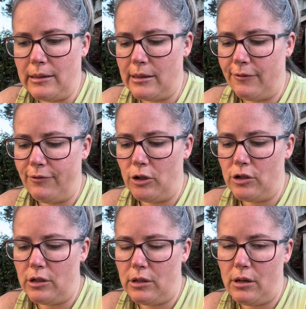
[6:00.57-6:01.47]
the
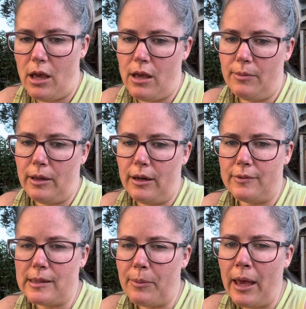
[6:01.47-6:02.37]
first kind of
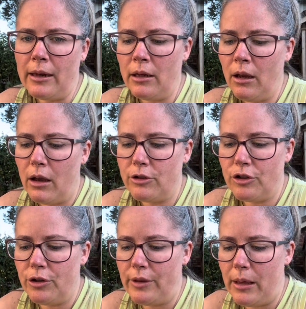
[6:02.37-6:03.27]
subheading
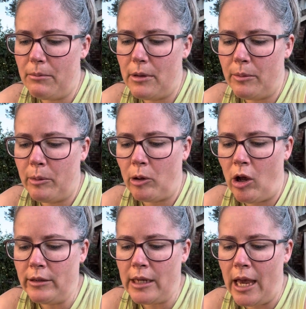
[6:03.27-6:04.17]
under the minimum
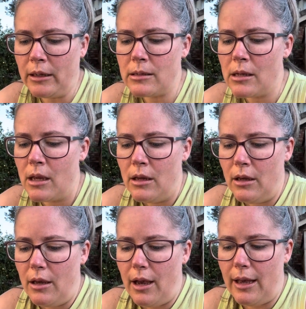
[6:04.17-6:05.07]
contacts.
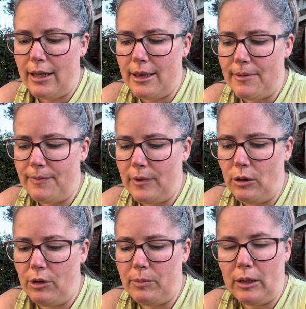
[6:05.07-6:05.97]
You
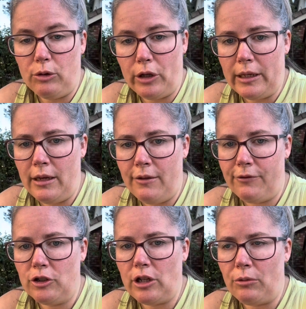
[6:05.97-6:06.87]
would be looking
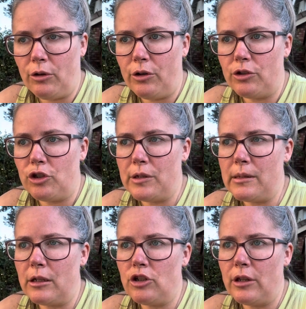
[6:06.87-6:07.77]
for general
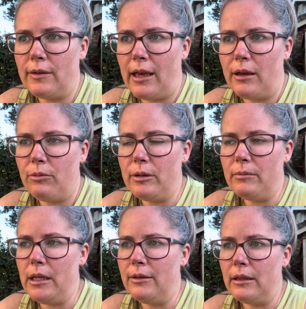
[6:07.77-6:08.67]
jurisdiction. That would
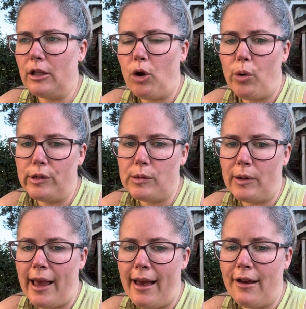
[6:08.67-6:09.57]
mean that the courts
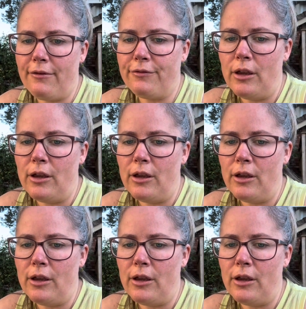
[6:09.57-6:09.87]
would have